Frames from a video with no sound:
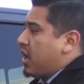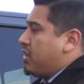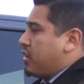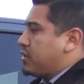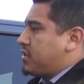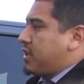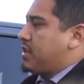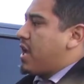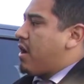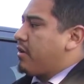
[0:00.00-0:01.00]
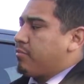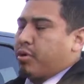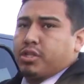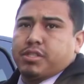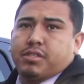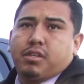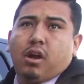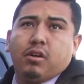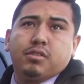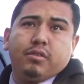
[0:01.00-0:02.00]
and then you sit down and push to start.